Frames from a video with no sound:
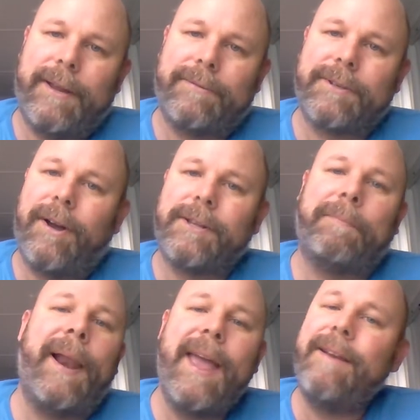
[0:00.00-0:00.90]
It was God's
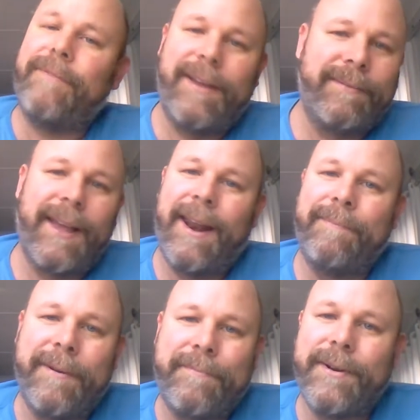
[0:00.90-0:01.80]
plan for him to end
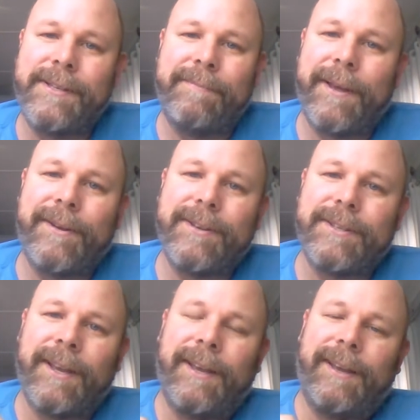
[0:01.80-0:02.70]
up in prison
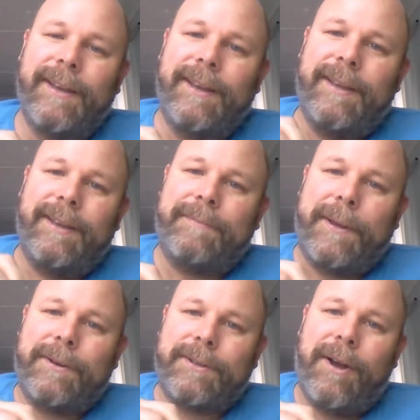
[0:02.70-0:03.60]

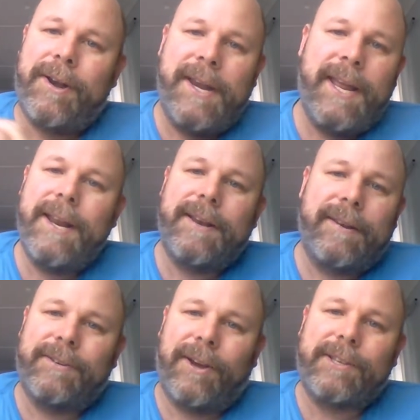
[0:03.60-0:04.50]
because God needed
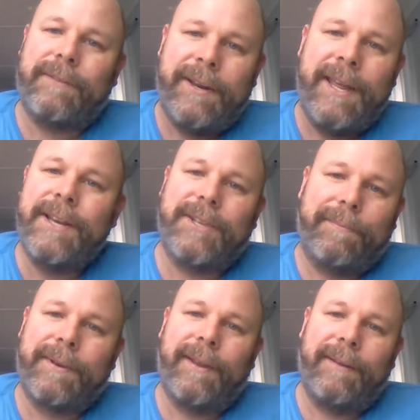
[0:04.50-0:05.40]
Joseph in
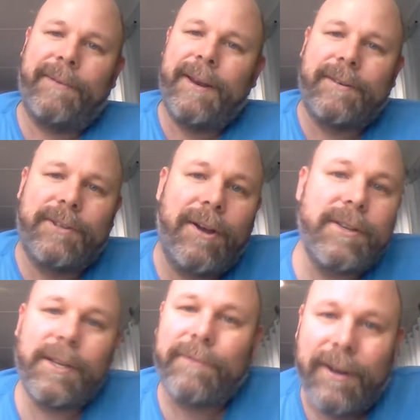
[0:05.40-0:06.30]
Egypt. I mean,
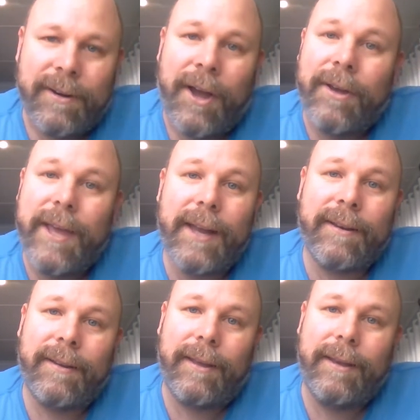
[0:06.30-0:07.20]
Joseph didn't know that.
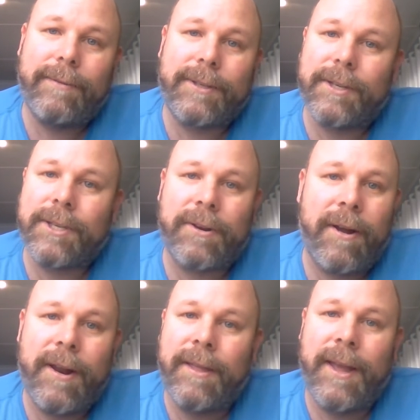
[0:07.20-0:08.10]
He was just
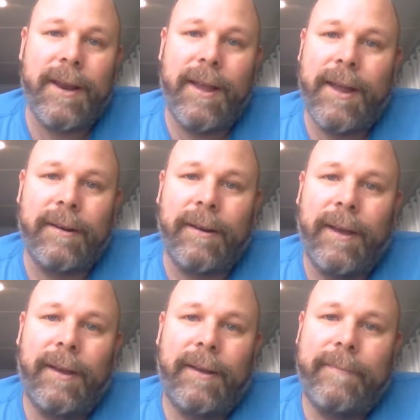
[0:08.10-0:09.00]
thrown in there, and
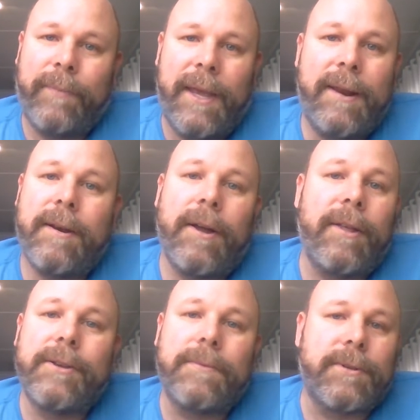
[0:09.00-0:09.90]
he didn't know
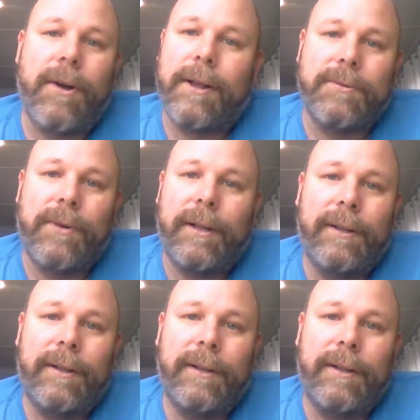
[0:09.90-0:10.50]
this was God's will.